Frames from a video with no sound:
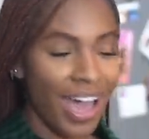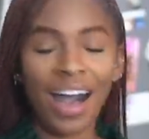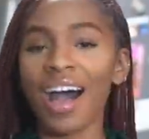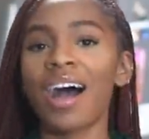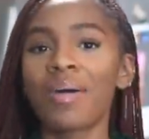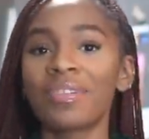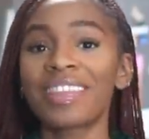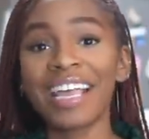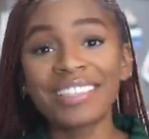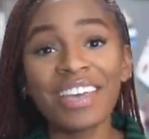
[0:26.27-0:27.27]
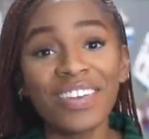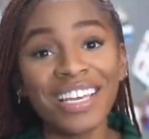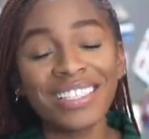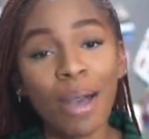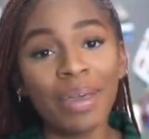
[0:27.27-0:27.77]
Um, Thanksgiving
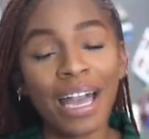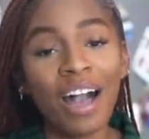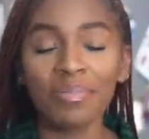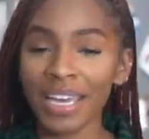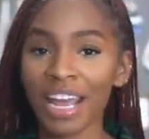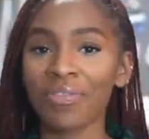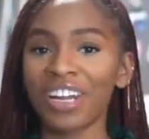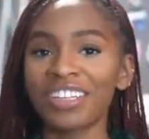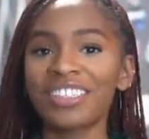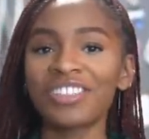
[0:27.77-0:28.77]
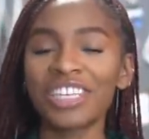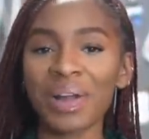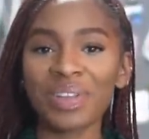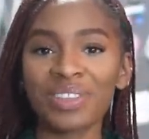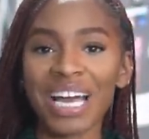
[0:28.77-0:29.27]
is coming up and I wanted to
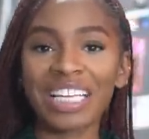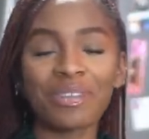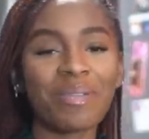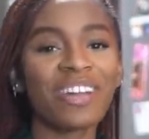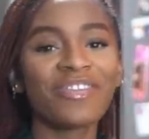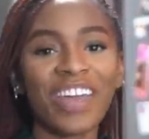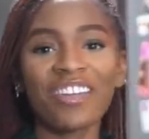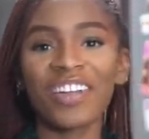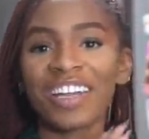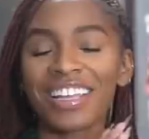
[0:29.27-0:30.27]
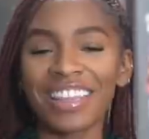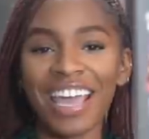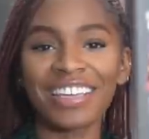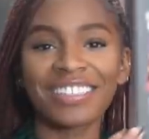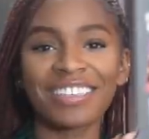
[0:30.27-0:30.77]
share with you guys one of my favorite
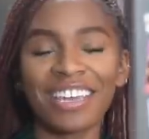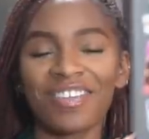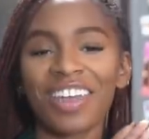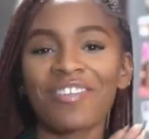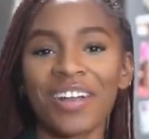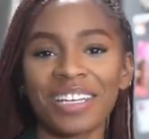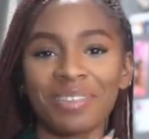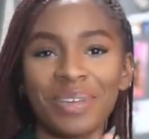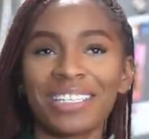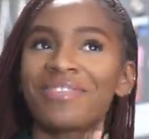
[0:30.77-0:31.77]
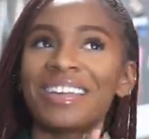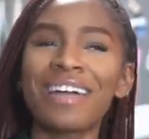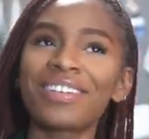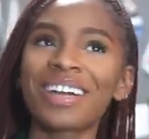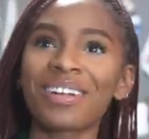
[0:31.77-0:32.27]
Thanksgiving recipes. I've
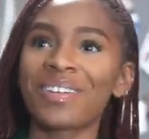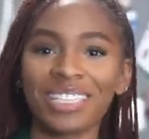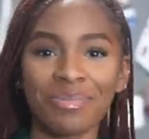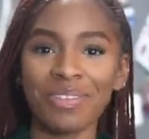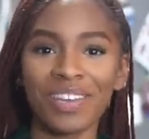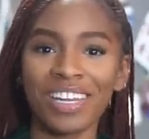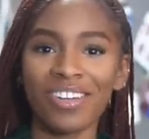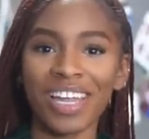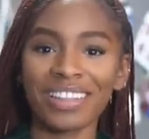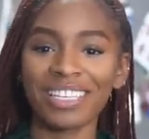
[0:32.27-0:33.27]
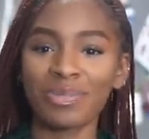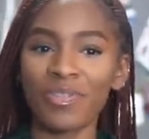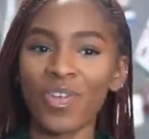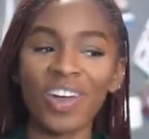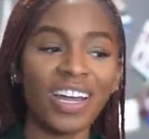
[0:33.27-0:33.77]
never done a recipe video like this
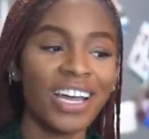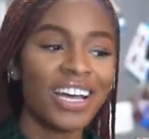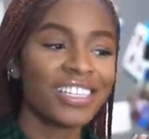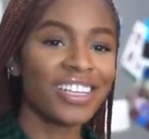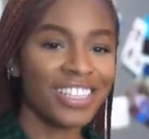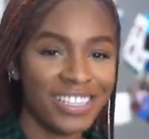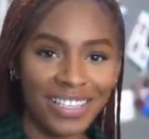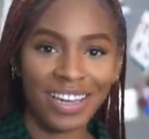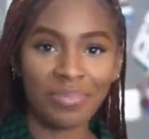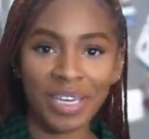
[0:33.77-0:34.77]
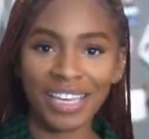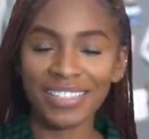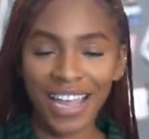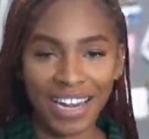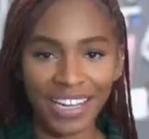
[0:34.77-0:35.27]
before, so this is gonna be
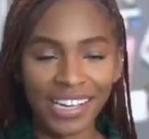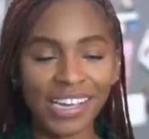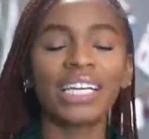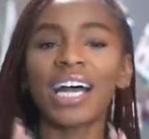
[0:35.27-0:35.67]
exciting.